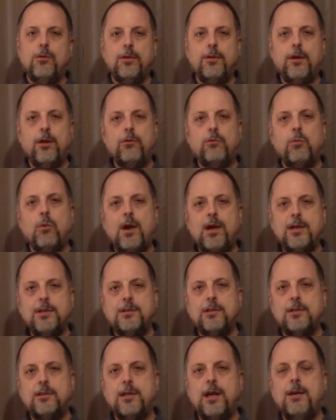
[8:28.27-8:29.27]
and there's ways
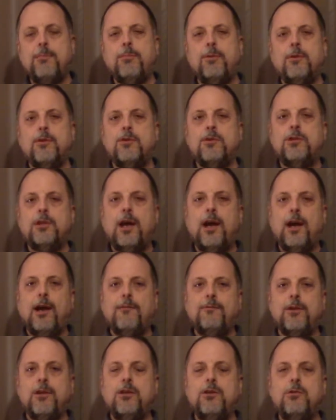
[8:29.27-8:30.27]
to taper the
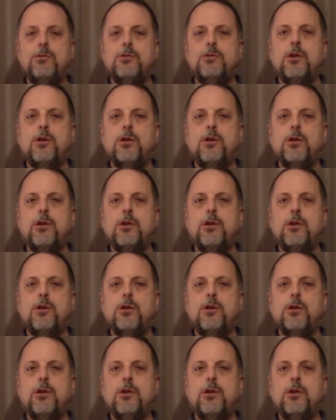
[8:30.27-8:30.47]
shaft and use